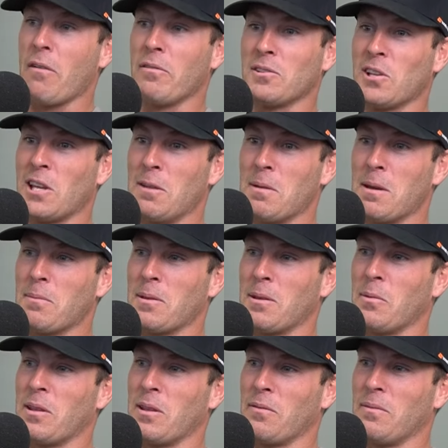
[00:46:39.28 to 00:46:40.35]
haven't seen him yet, but
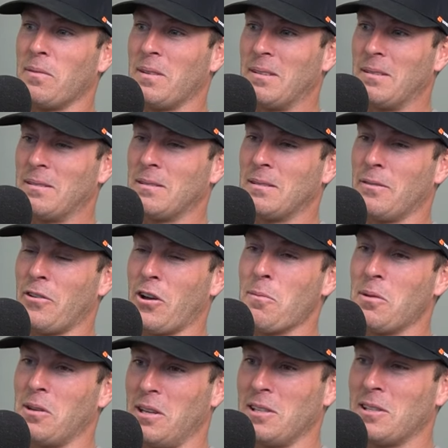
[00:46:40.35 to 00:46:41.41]
where the foam
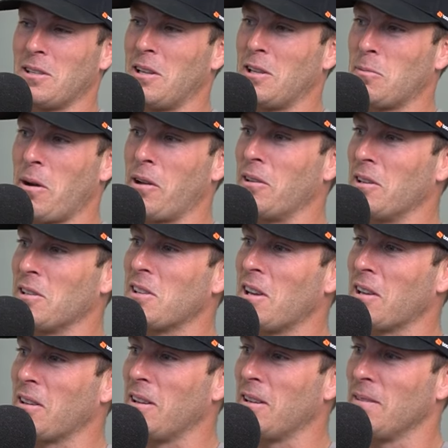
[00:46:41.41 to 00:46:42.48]
pit is, there's apparently a
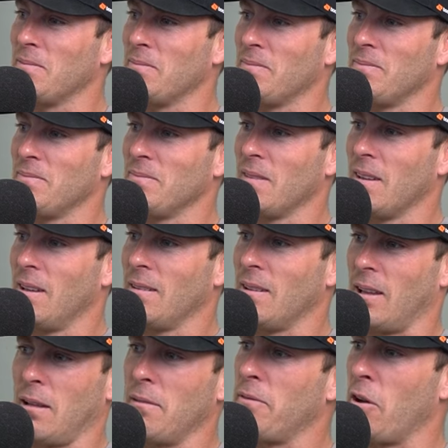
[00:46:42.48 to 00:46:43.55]
snake there.
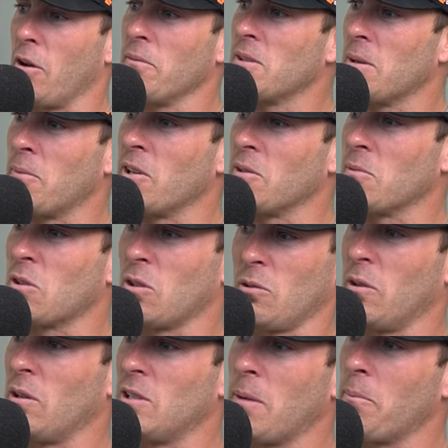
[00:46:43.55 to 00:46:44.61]
They love foam for some reason because
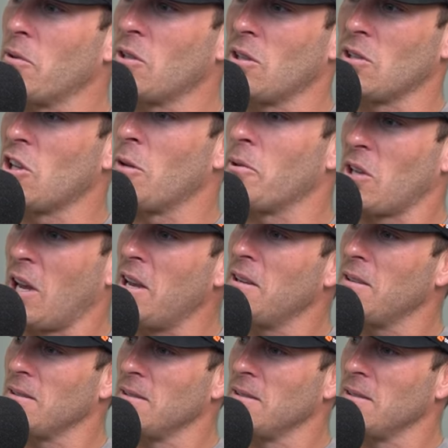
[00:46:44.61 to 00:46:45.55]
of the temperature. There's so much heat.